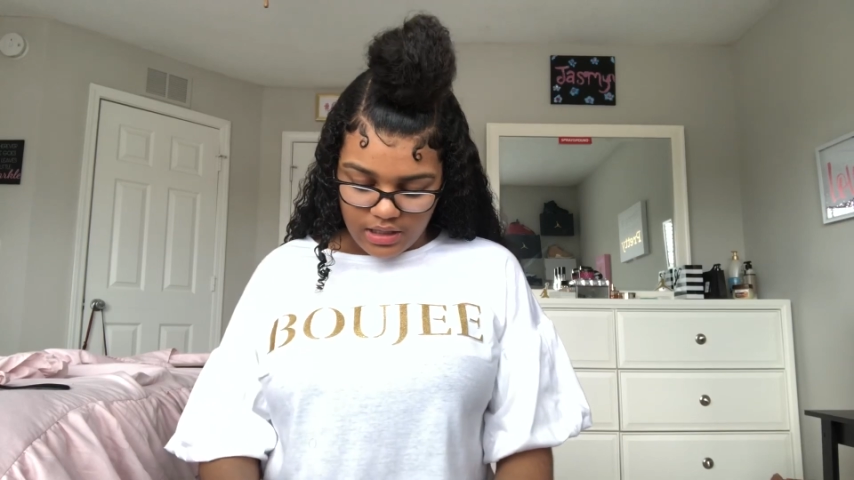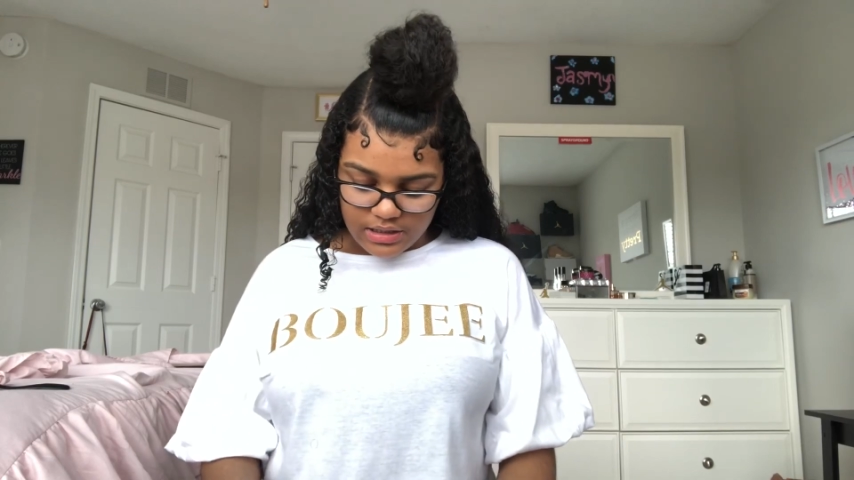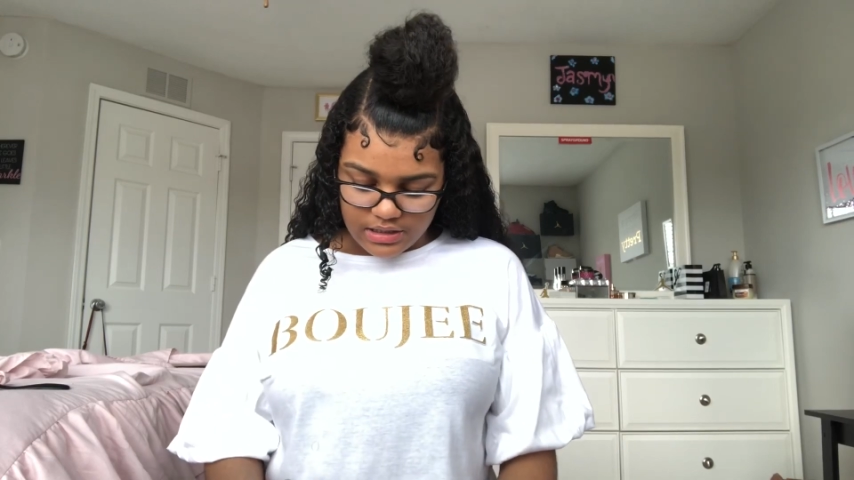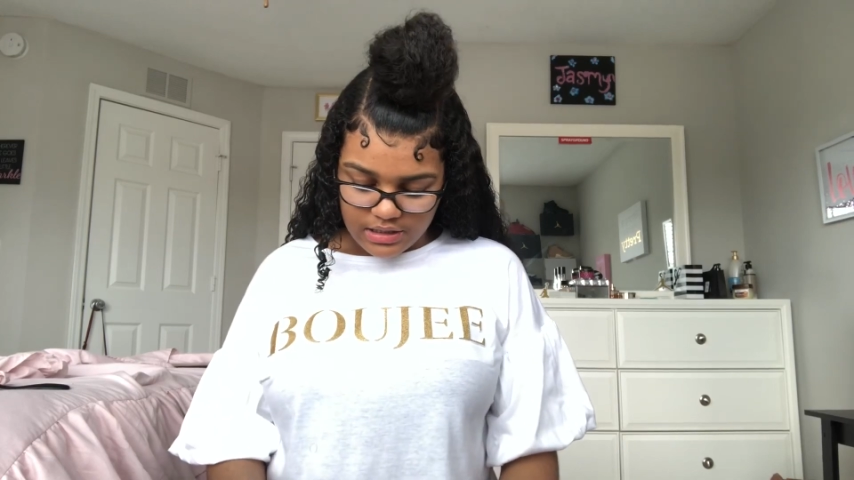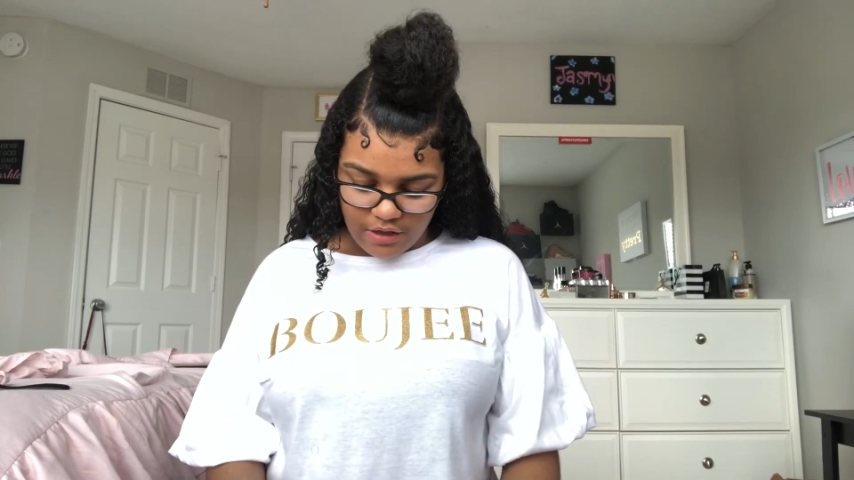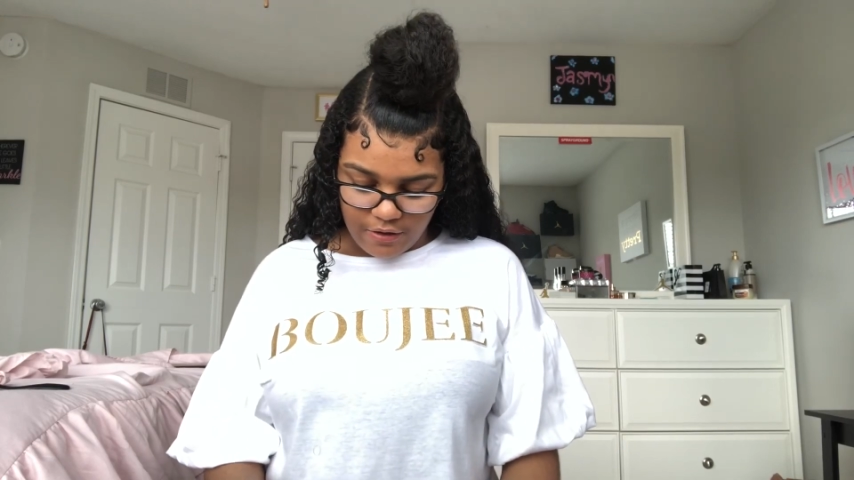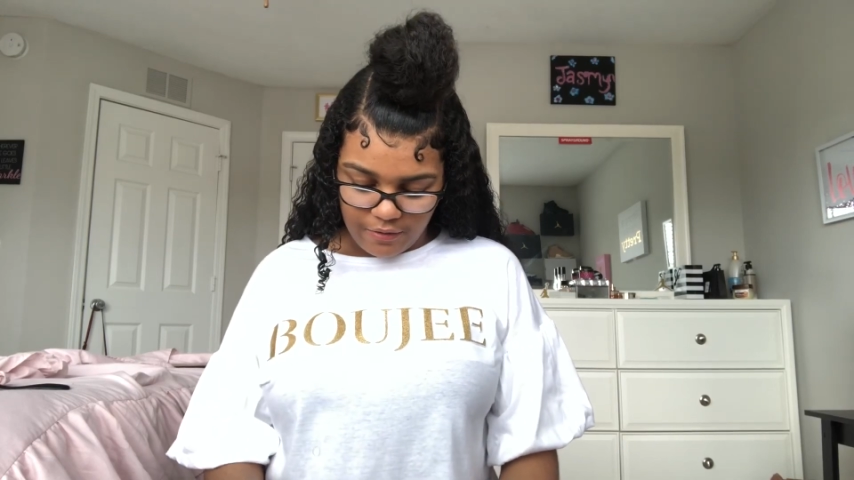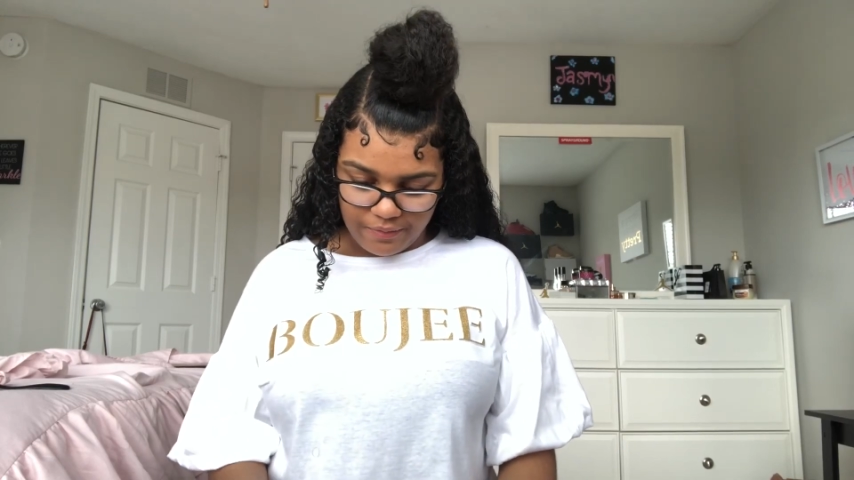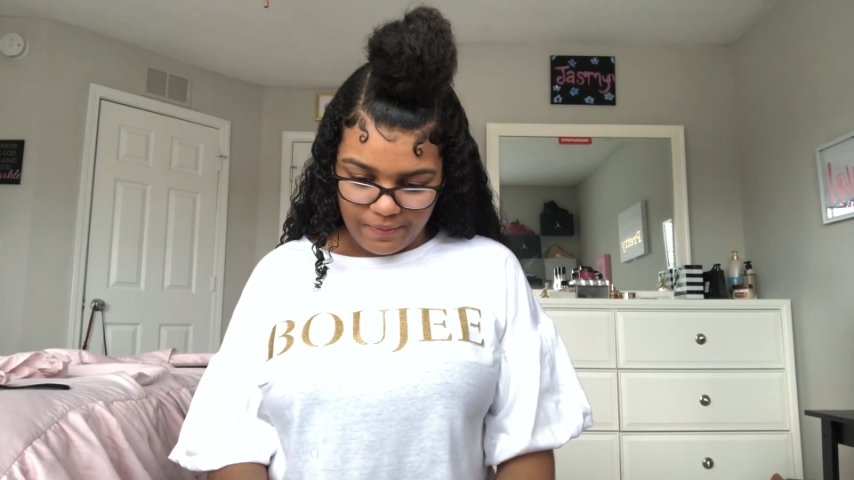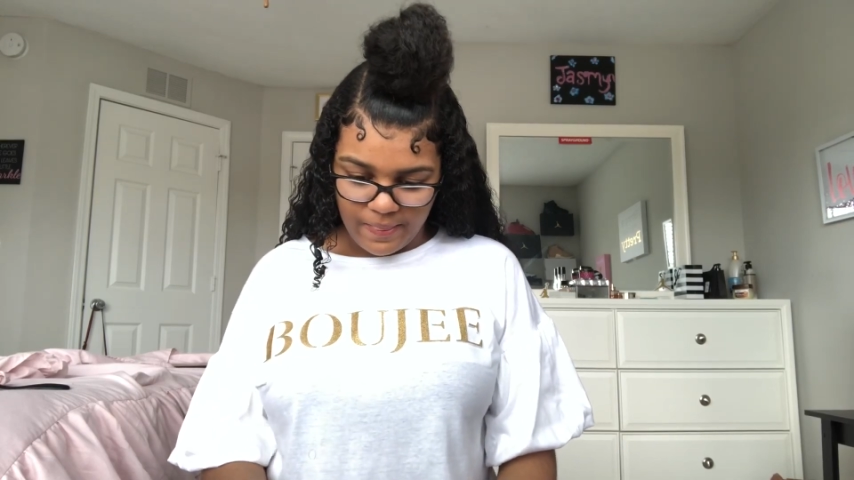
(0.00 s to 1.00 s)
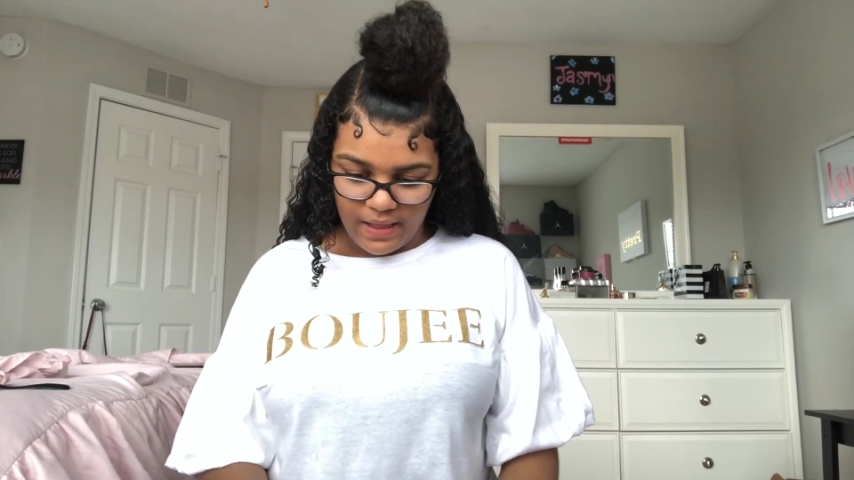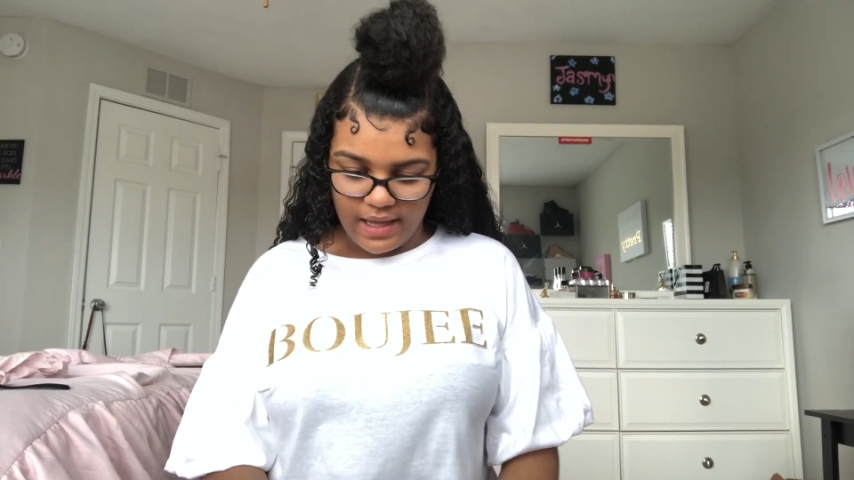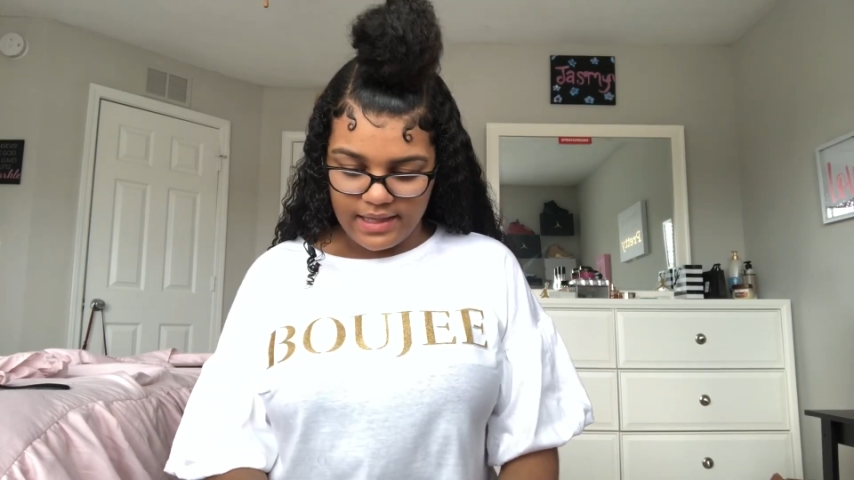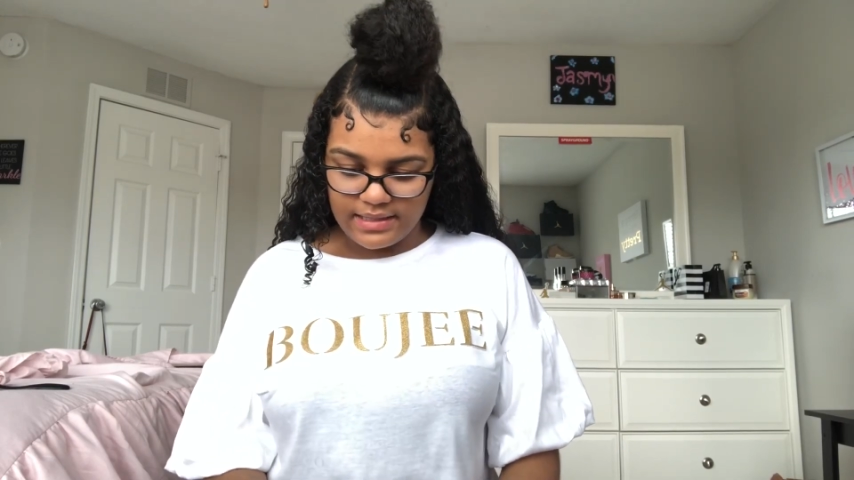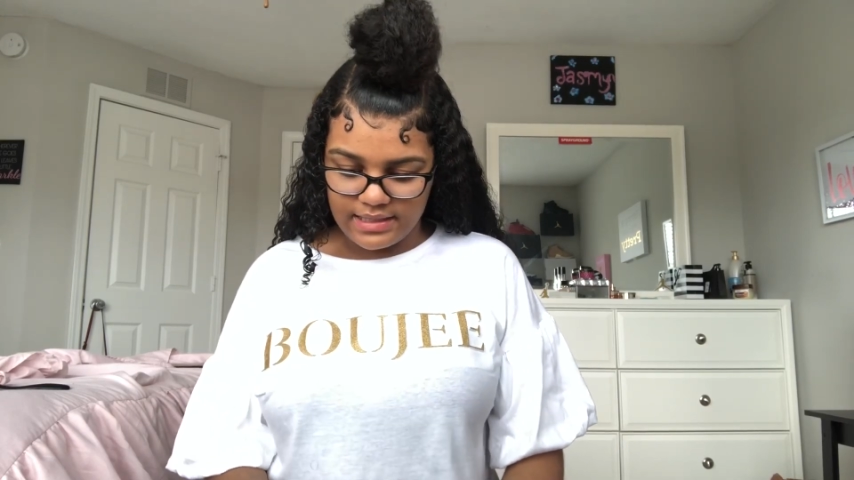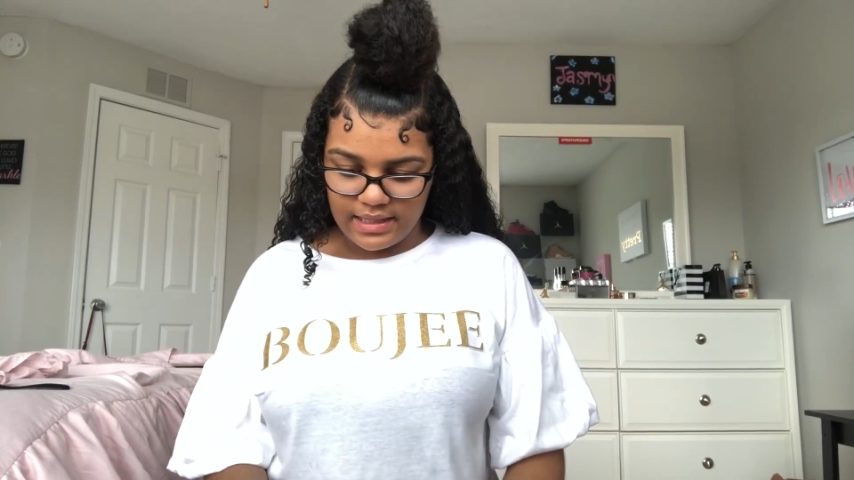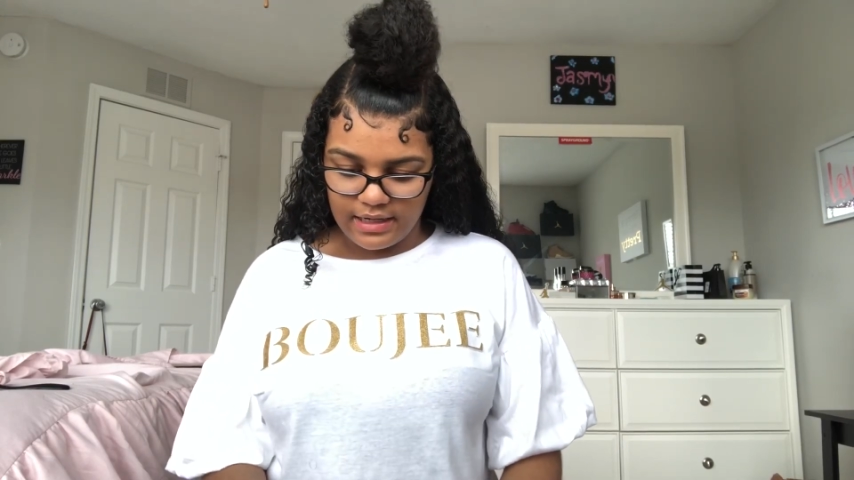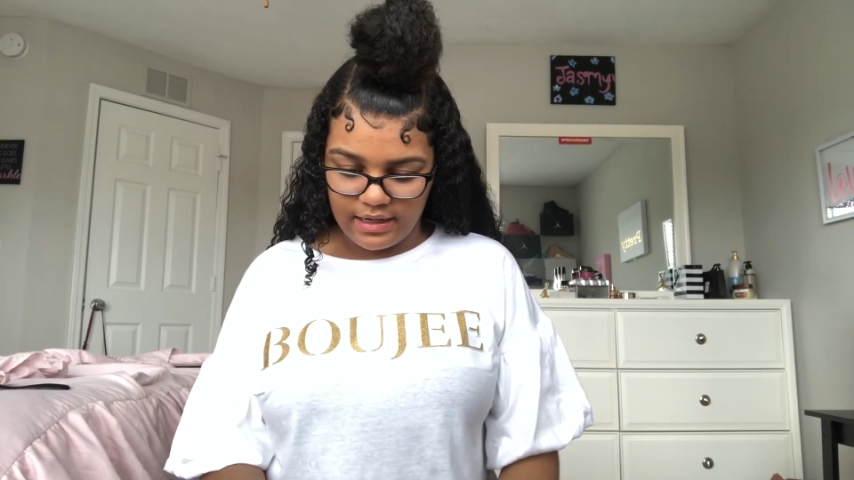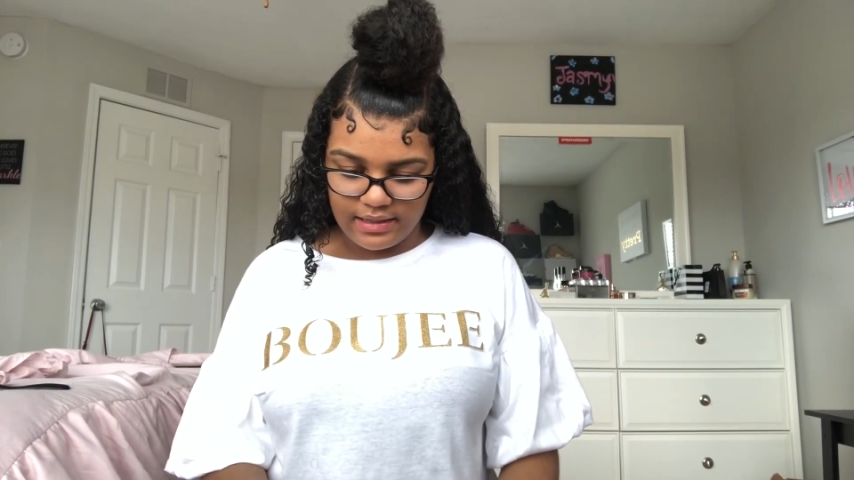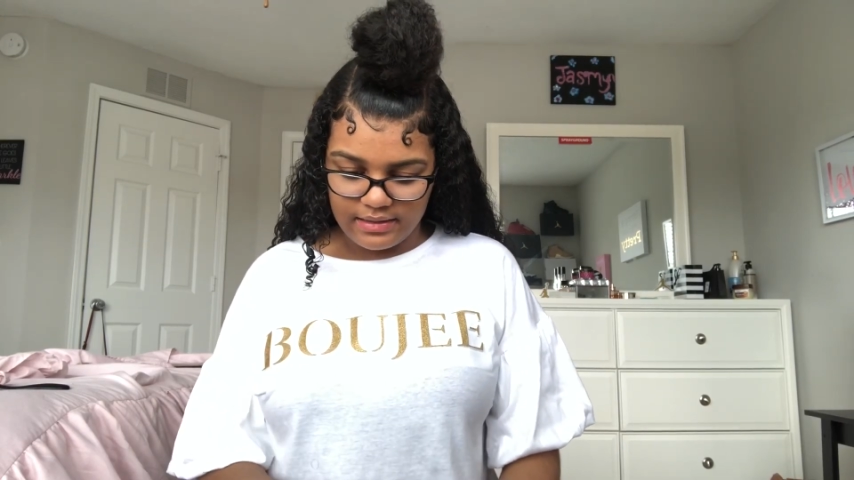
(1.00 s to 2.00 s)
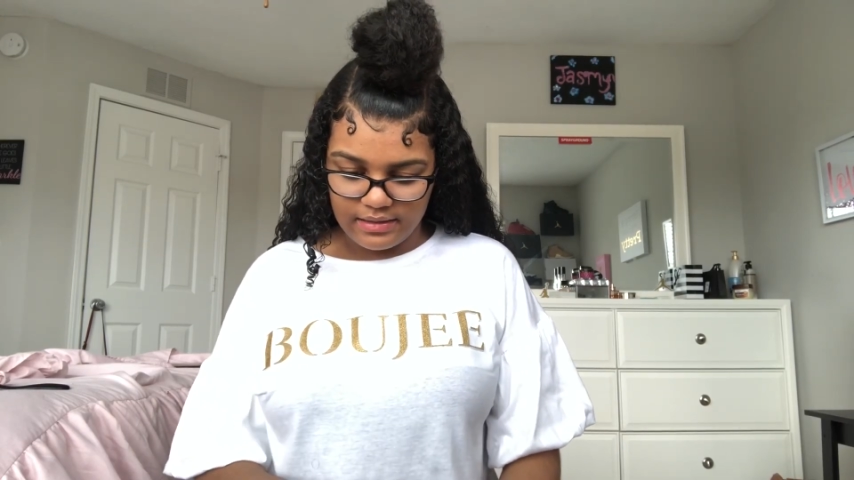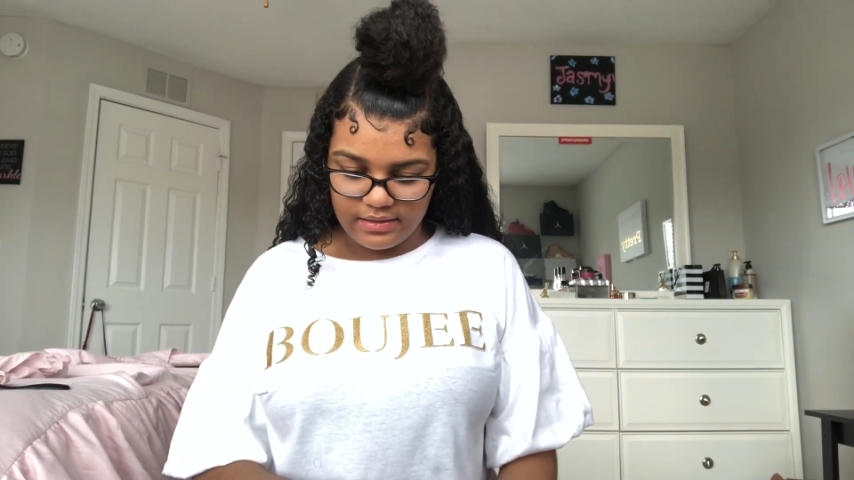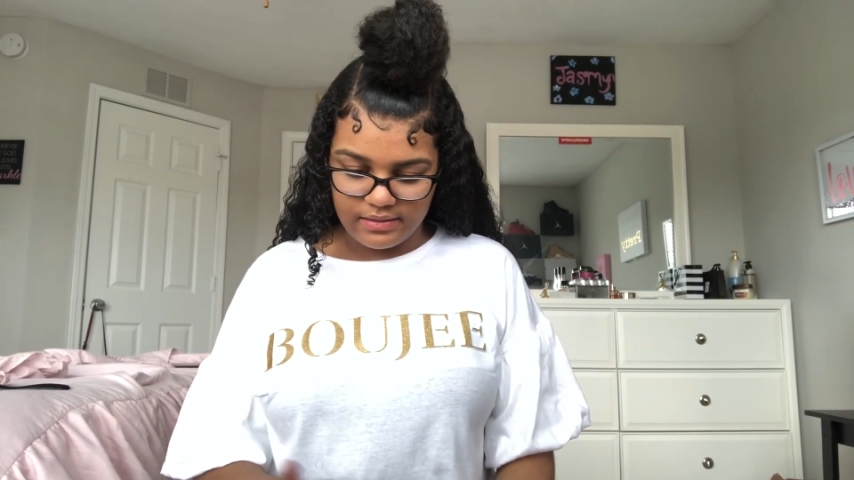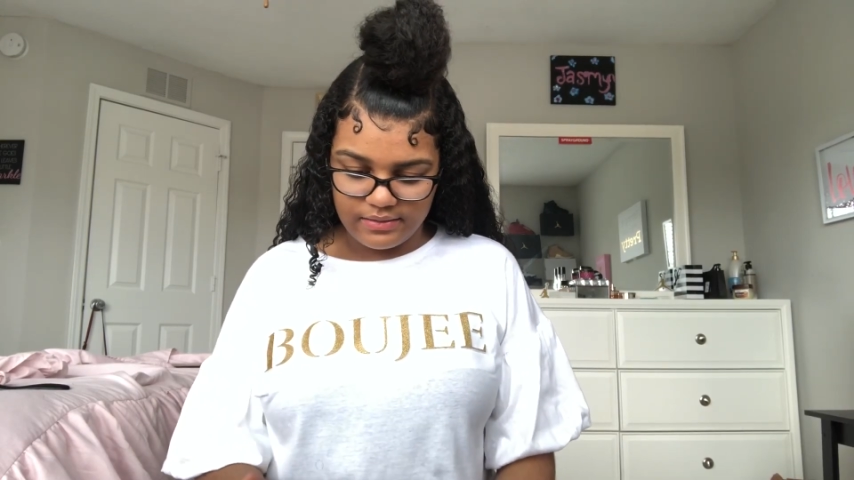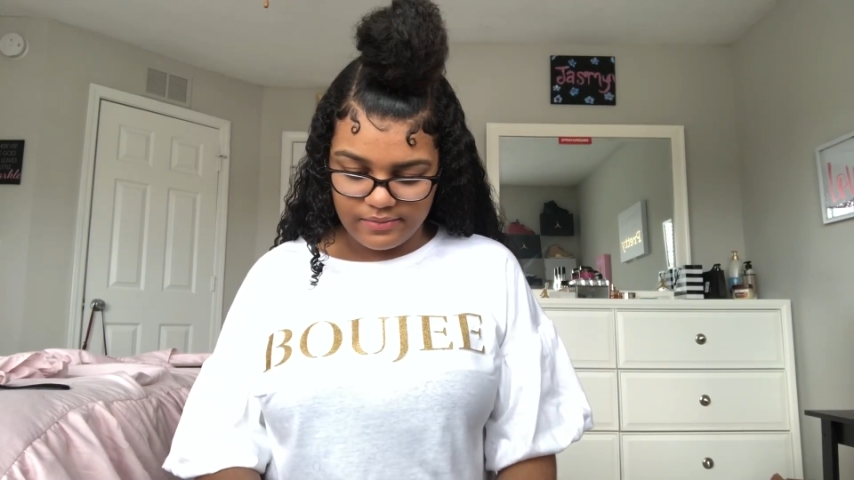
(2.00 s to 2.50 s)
So I guess that's kind of like a